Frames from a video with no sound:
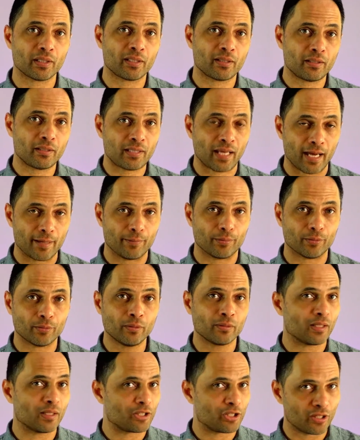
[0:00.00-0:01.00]
the table
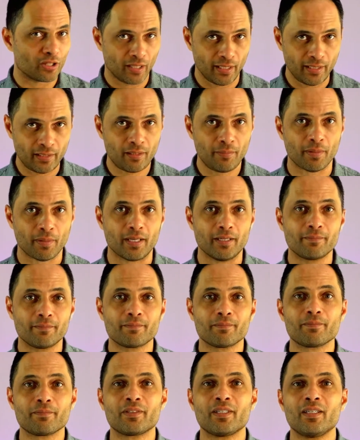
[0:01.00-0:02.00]
that's unique to me.
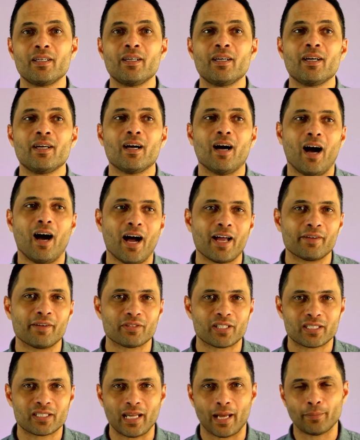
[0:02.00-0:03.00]
I have
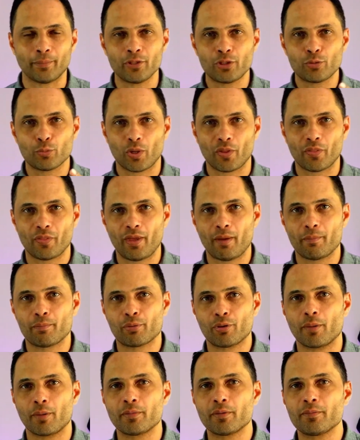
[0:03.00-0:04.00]
established what their
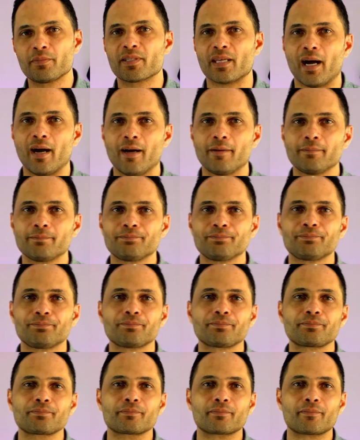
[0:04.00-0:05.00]
problems are.
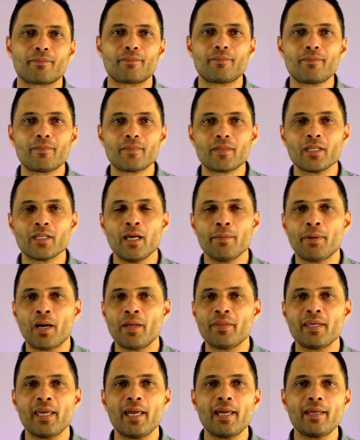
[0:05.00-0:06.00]
And by
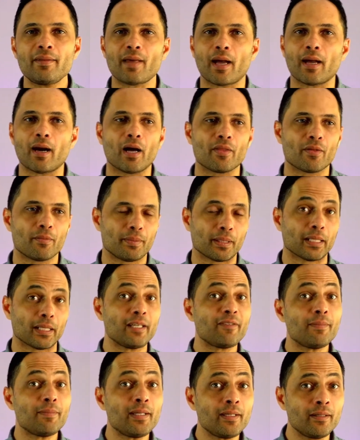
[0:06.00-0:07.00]
the end, they either believe
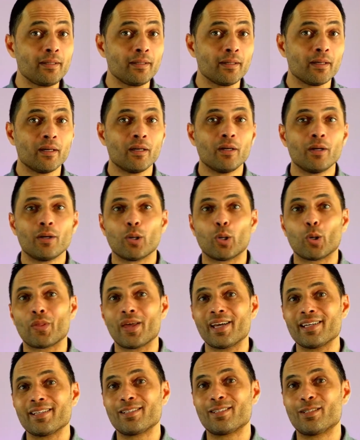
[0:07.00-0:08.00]
me or they
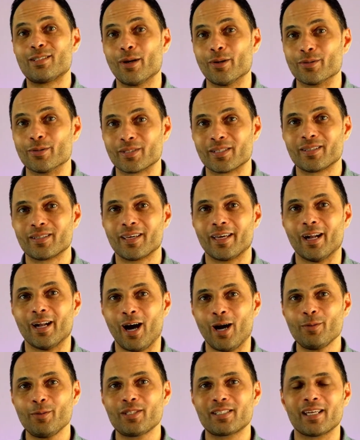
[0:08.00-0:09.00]
don't. And I
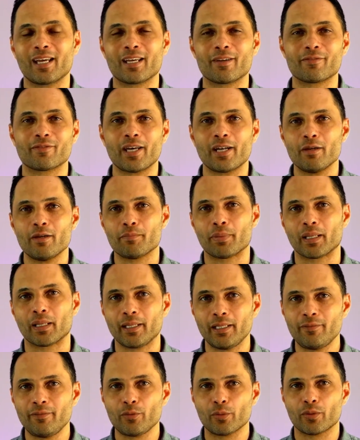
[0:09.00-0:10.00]
would say if they don't
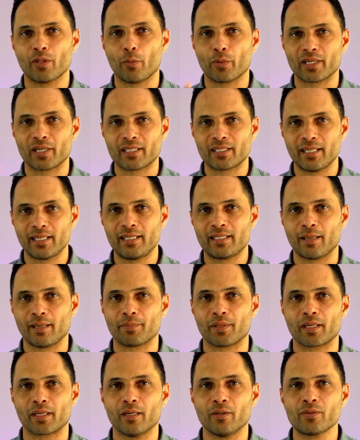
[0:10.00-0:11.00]
believe you and they want to see
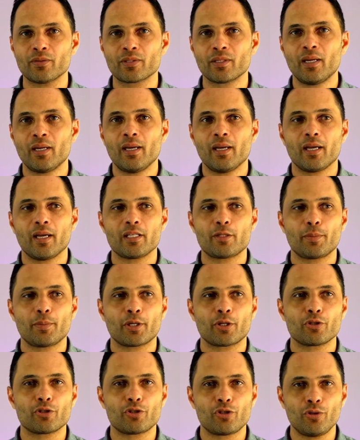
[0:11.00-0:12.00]
something else, it's
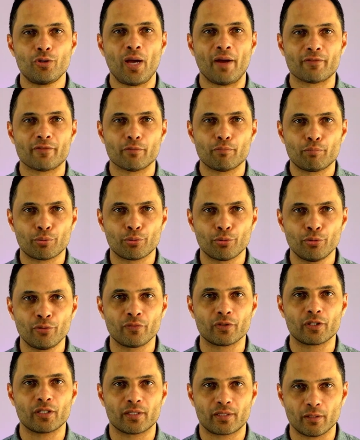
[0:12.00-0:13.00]
because you haven't proven
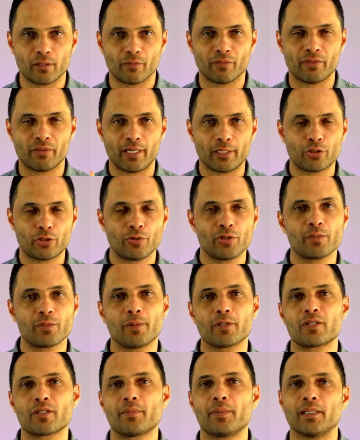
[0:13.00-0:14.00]
yourself, and that's your
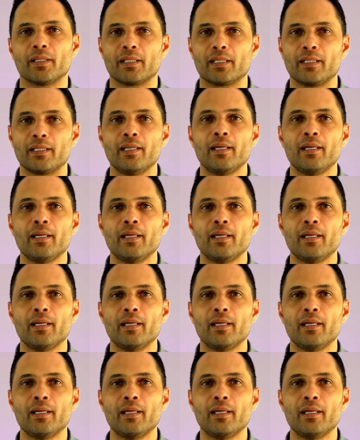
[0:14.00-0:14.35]
responsibility